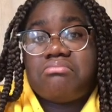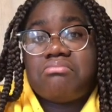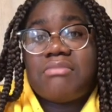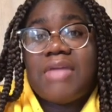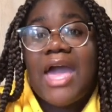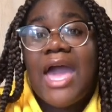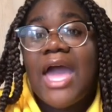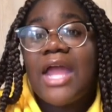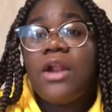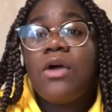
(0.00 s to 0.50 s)

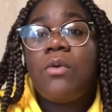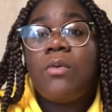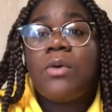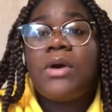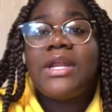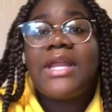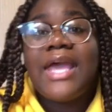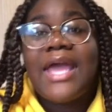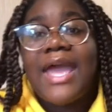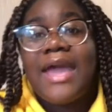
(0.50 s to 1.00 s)
I don't
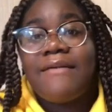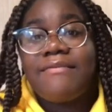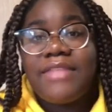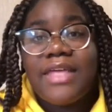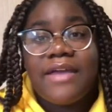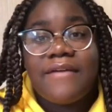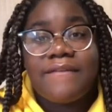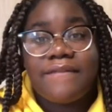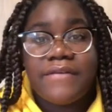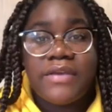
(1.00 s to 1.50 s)
want to have
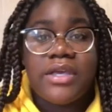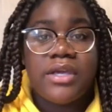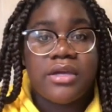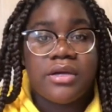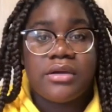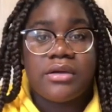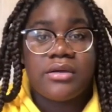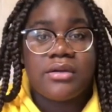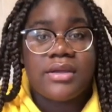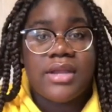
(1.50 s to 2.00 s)
that
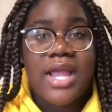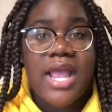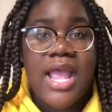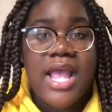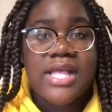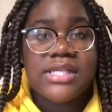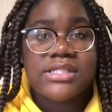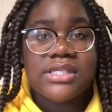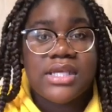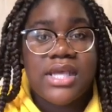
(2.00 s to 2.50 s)
fear
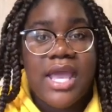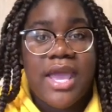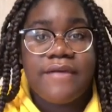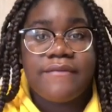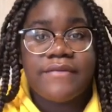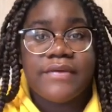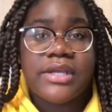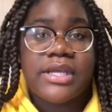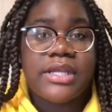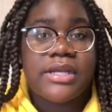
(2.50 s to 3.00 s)
as an
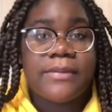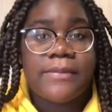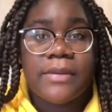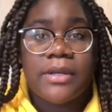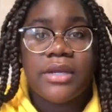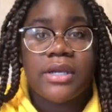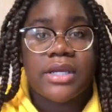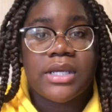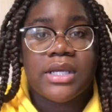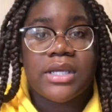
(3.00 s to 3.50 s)
African
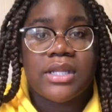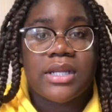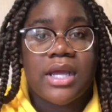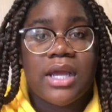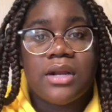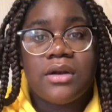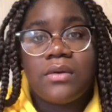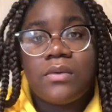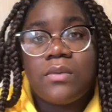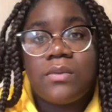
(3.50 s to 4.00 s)
American. I
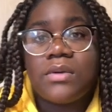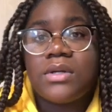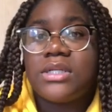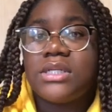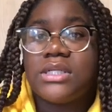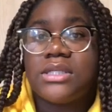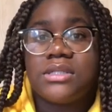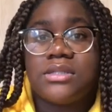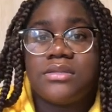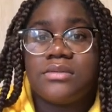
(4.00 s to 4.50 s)
don't want
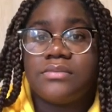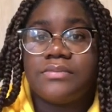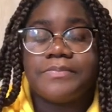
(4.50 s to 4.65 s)
to